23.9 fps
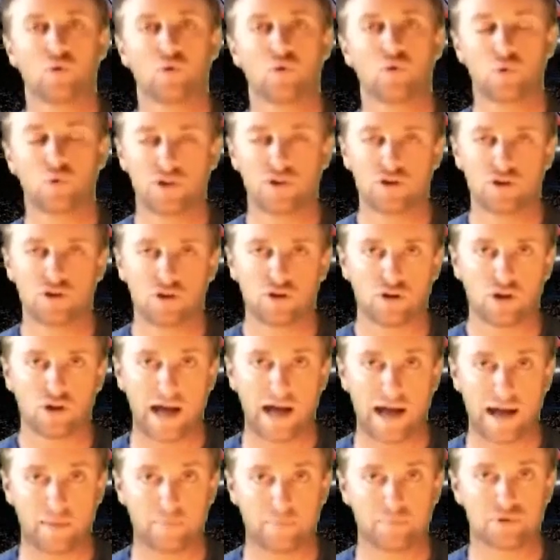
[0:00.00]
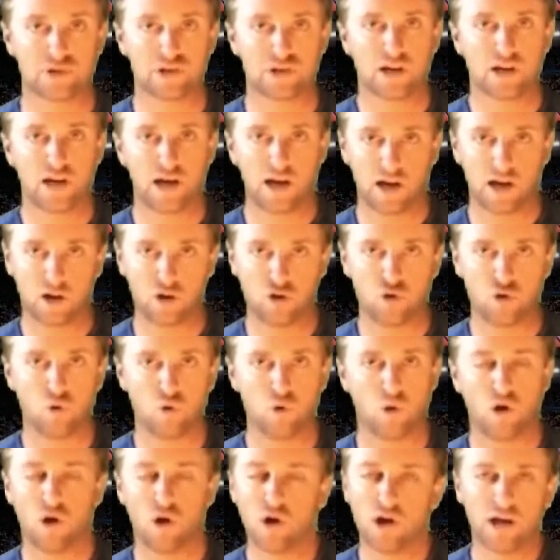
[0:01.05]
with your abs and
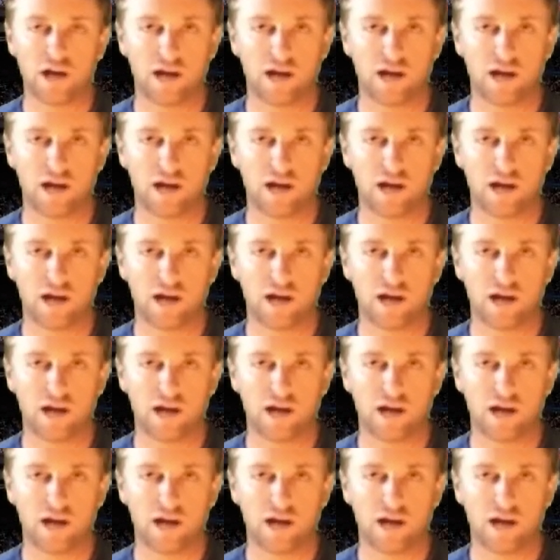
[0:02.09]
core.